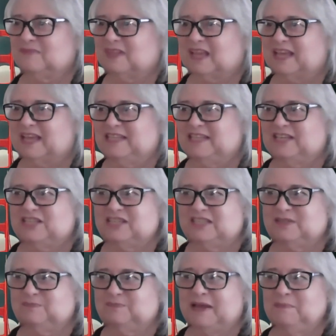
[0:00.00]
it
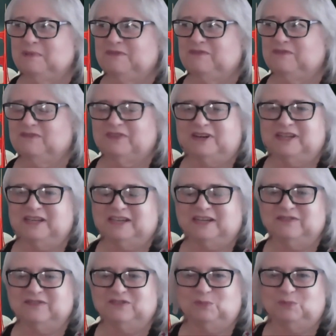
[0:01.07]
just made me feel very
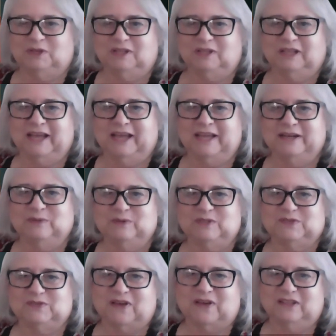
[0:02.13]
uncomfortable. And it was
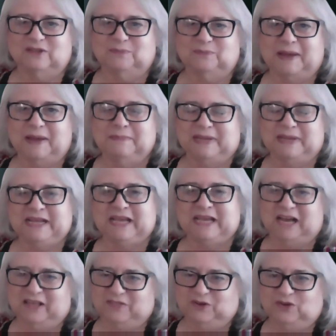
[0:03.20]
followed by many
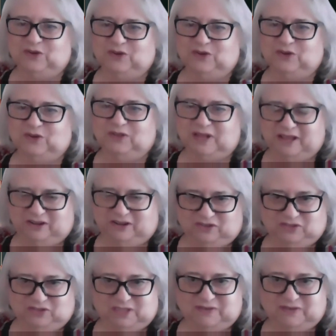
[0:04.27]
other
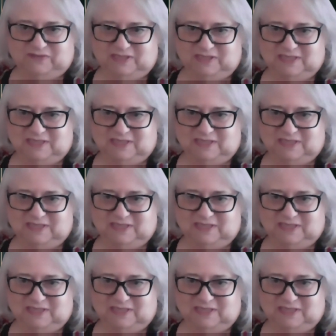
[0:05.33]
letters of its